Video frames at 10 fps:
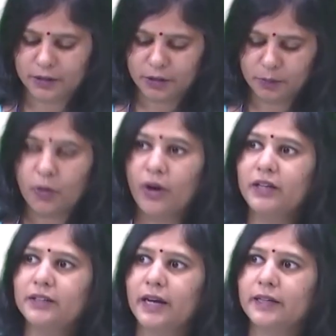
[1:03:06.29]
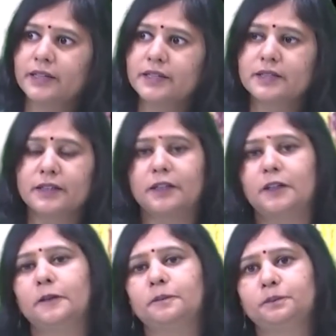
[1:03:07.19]
the point that is
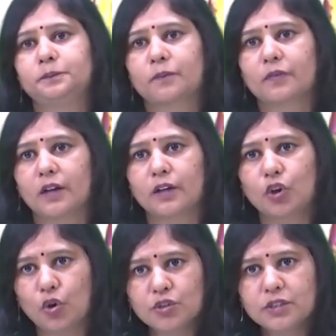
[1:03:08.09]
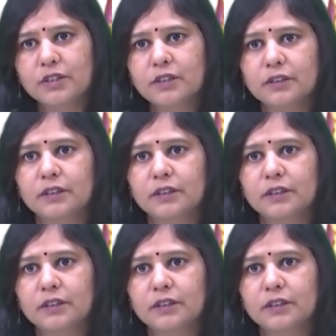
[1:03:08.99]
closer